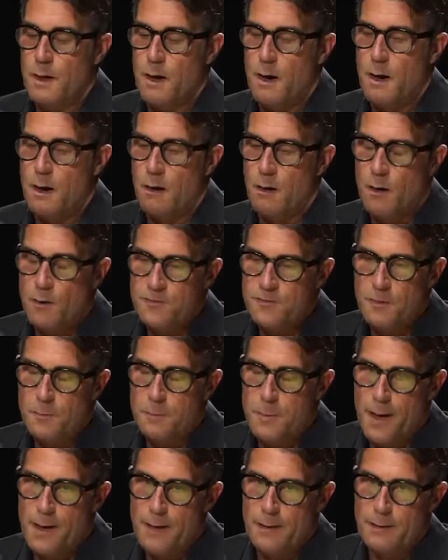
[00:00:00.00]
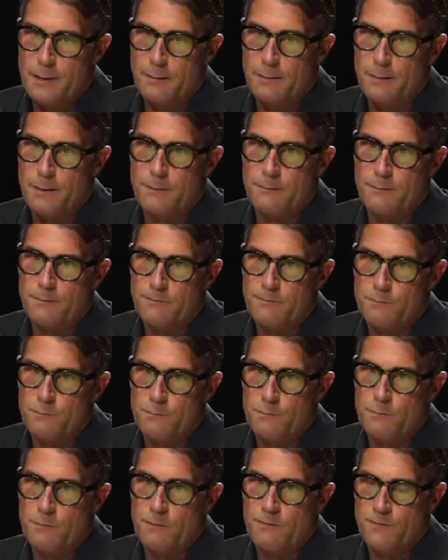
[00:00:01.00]
are also pioneering this
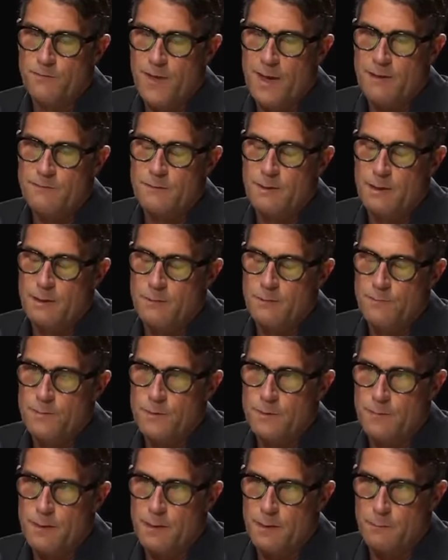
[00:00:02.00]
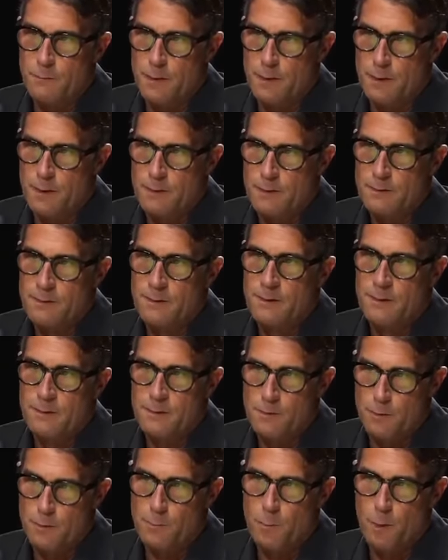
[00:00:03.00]
this fascinating field that I want to
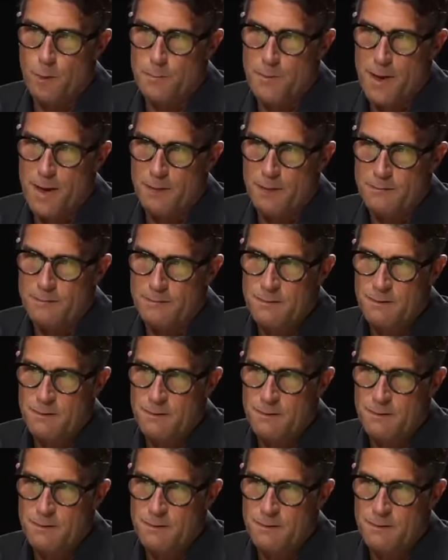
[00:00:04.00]
learn more about